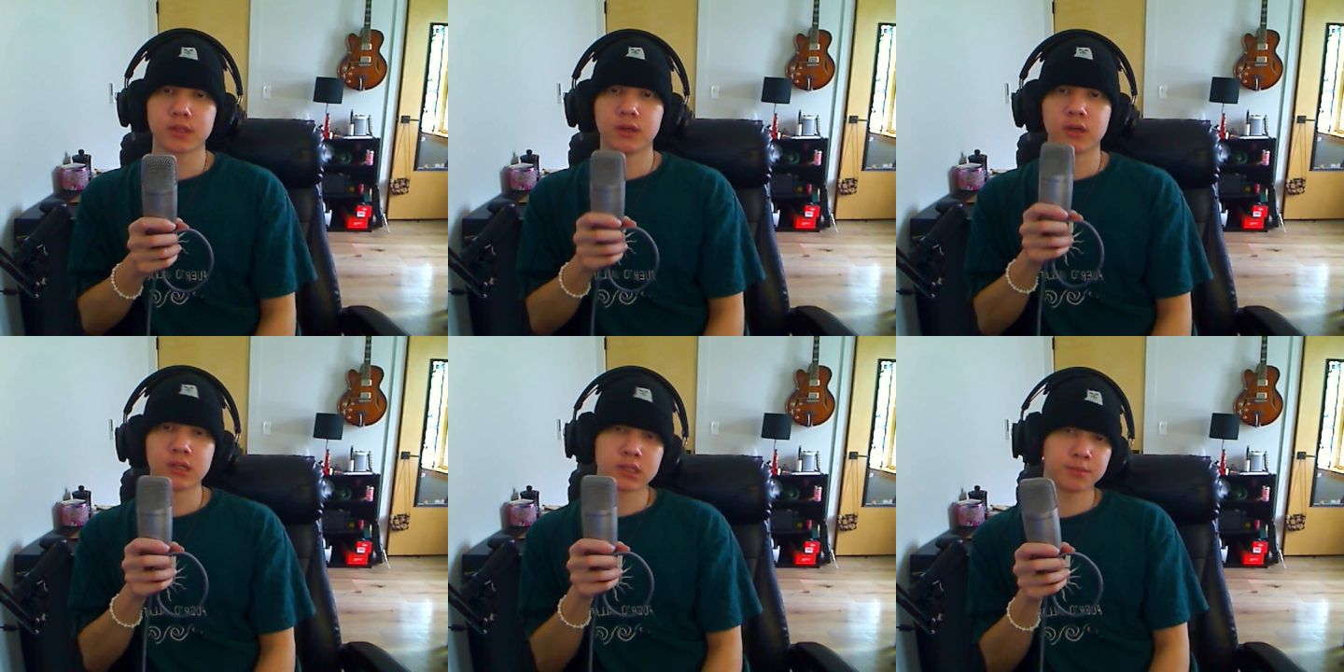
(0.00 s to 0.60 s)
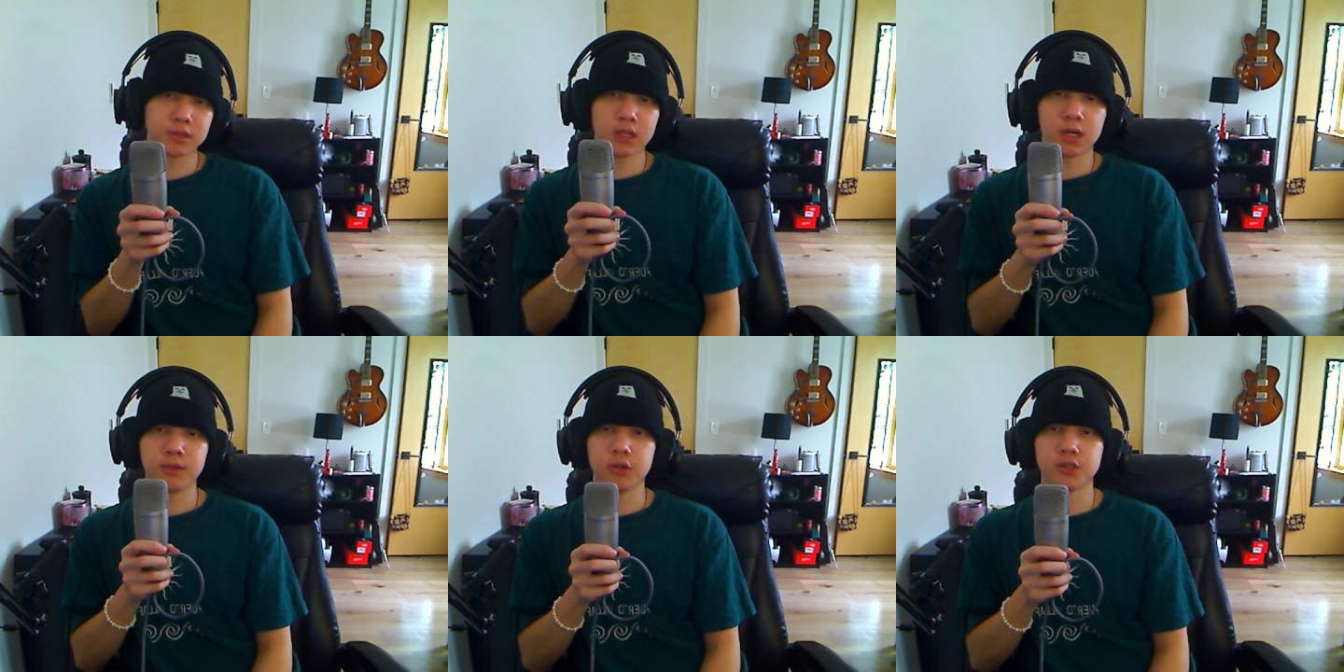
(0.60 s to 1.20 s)
Okay, something that I'm
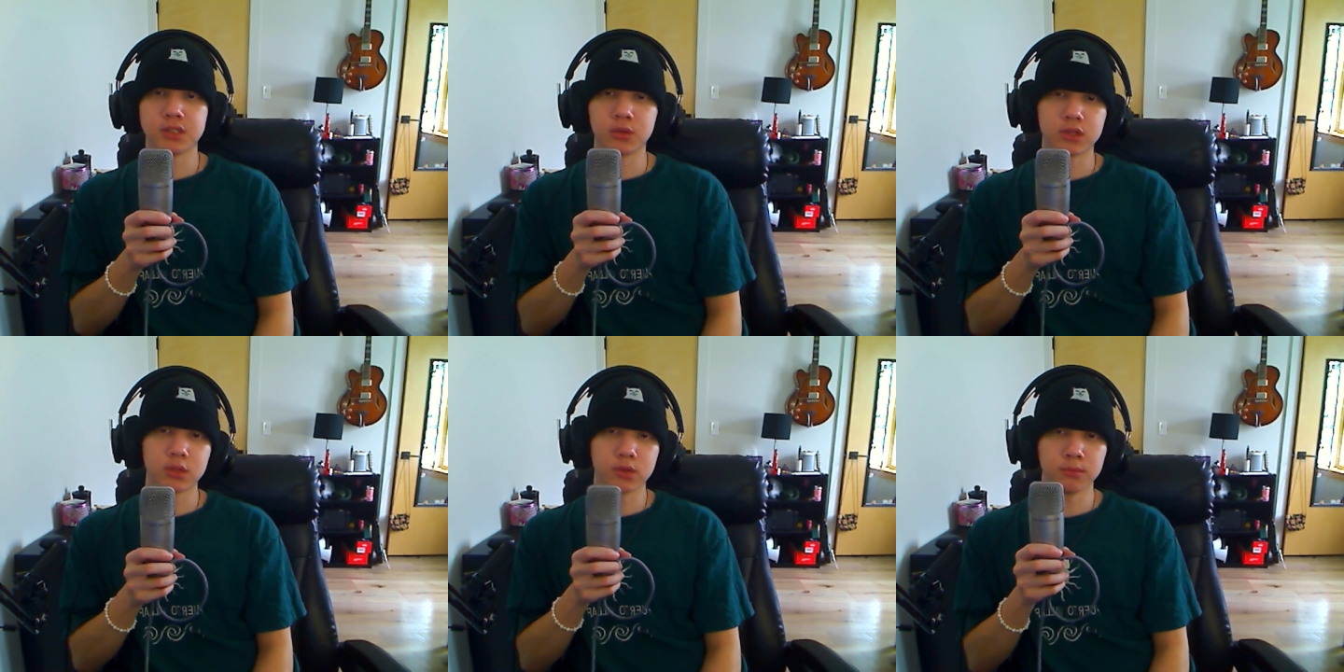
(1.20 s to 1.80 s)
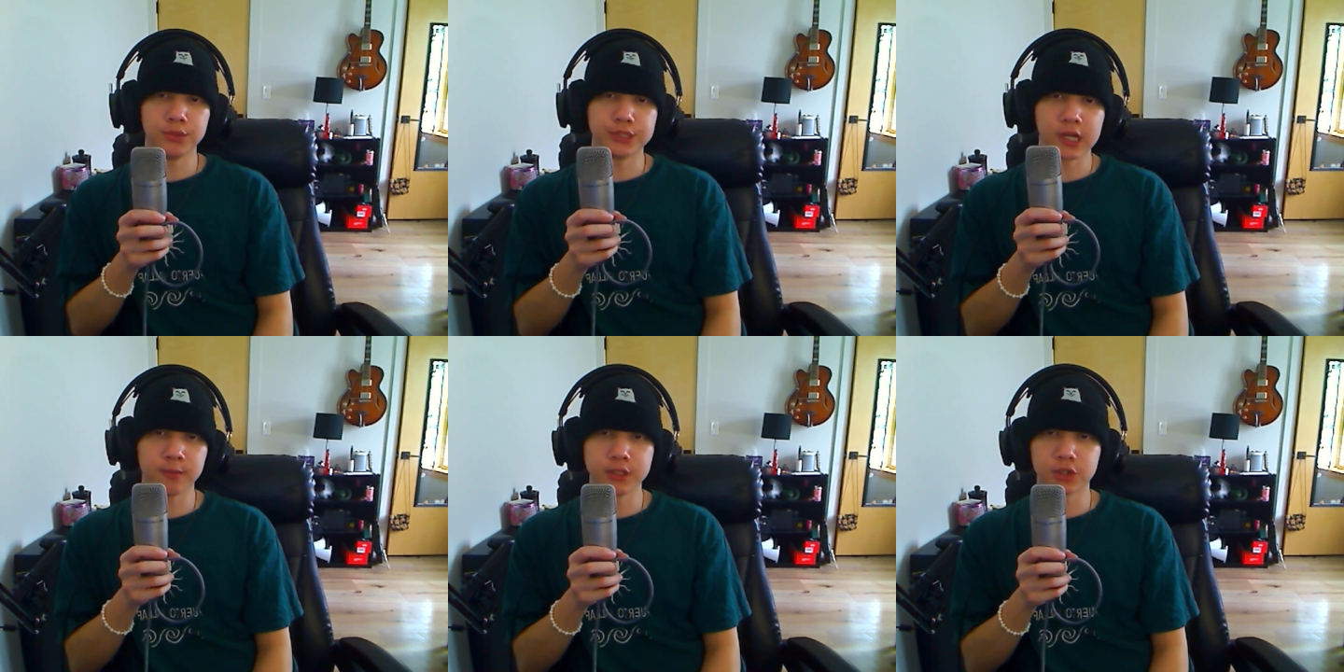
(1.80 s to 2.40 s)
noticing with the Red Bulls that
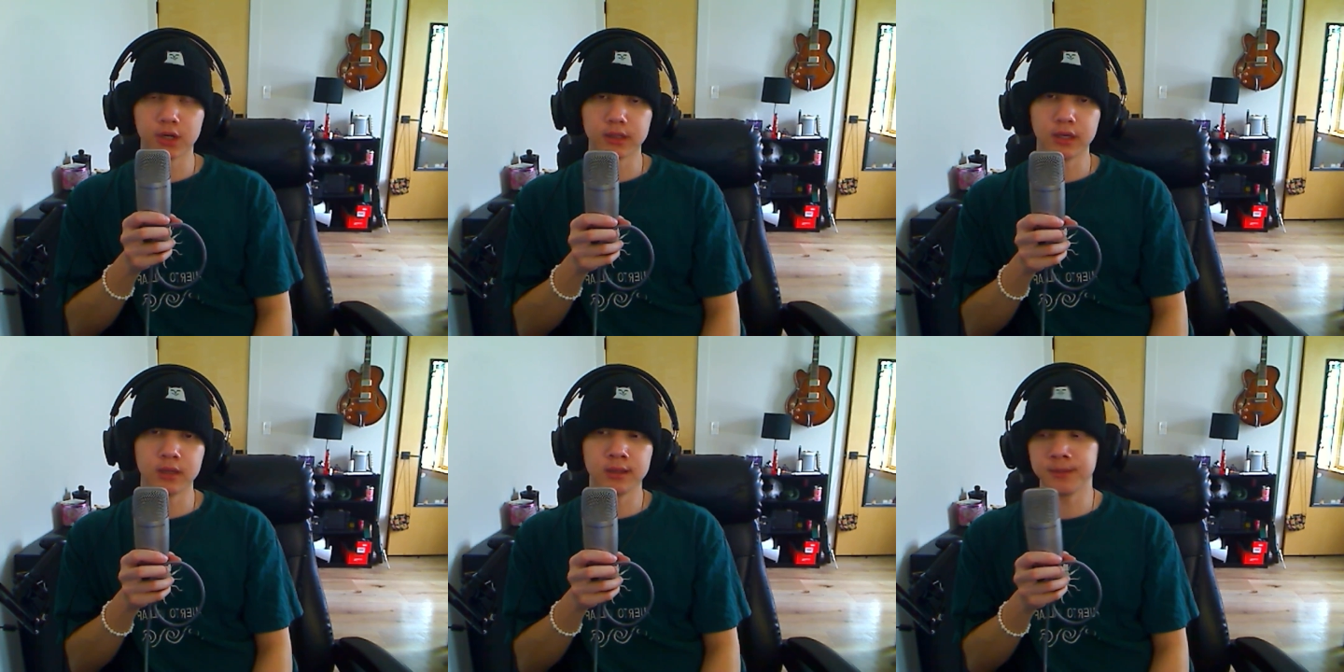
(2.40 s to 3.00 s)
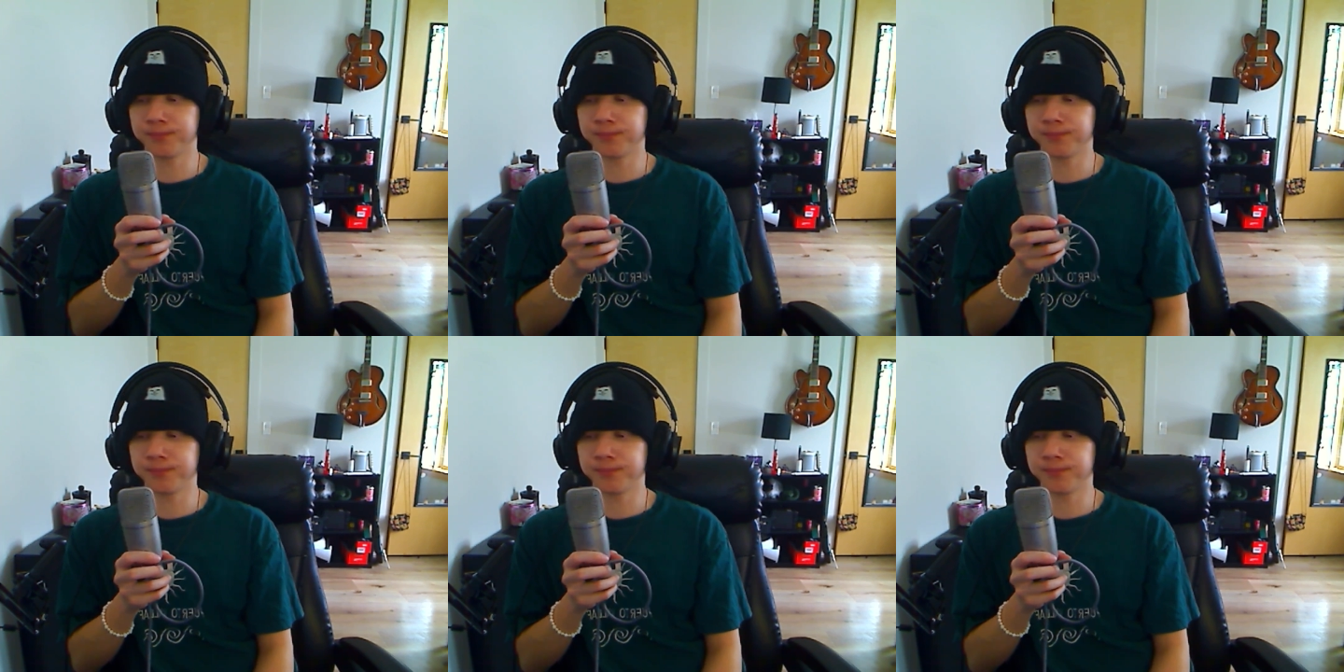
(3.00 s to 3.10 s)
I've been trying lately